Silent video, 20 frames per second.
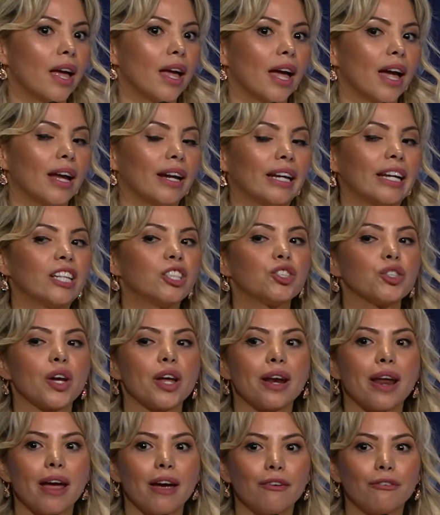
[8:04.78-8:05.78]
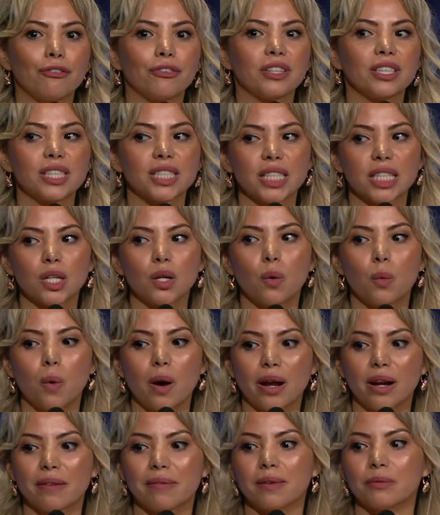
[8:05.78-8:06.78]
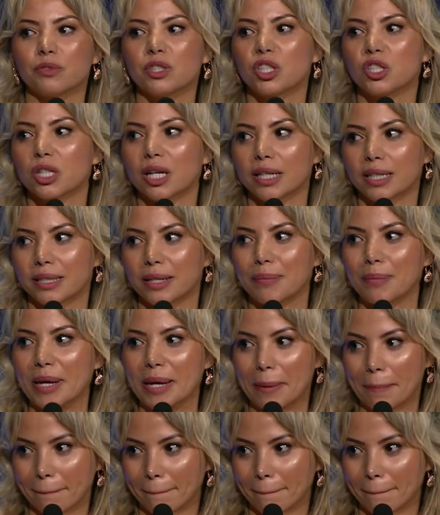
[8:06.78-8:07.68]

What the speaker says: and each and every single one of them rejected me.